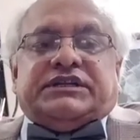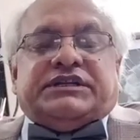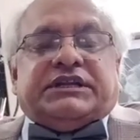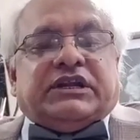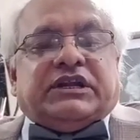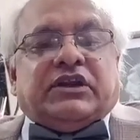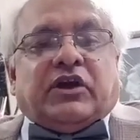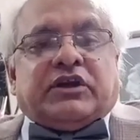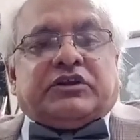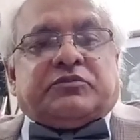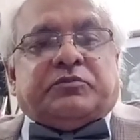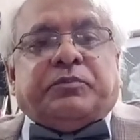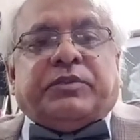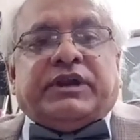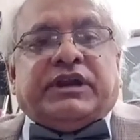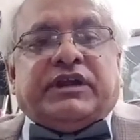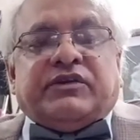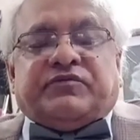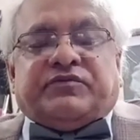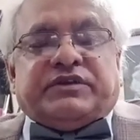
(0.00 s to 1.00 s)
did not
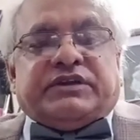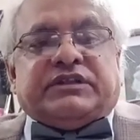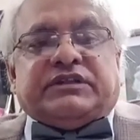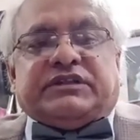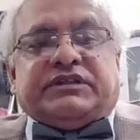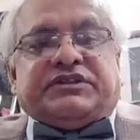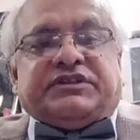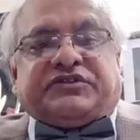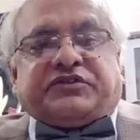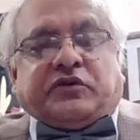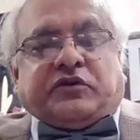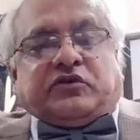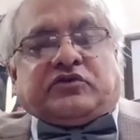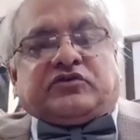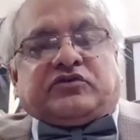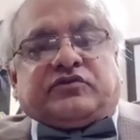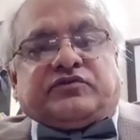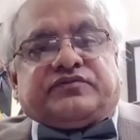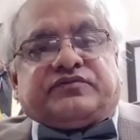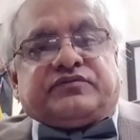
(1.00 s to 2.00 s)
believe in this
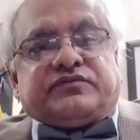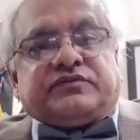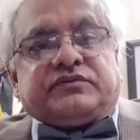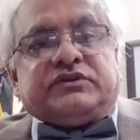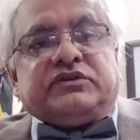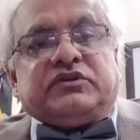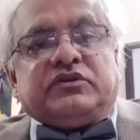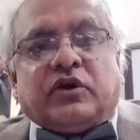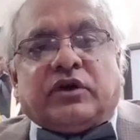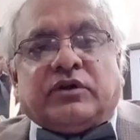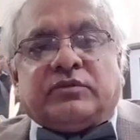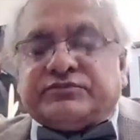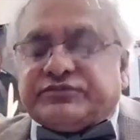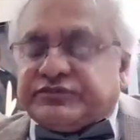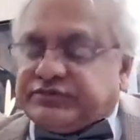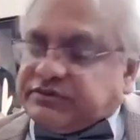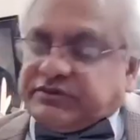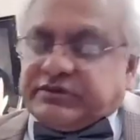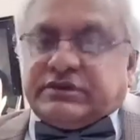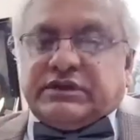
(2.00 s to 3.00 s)
sort of
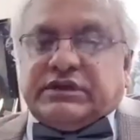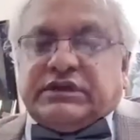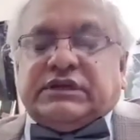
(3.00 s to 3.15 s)
norms,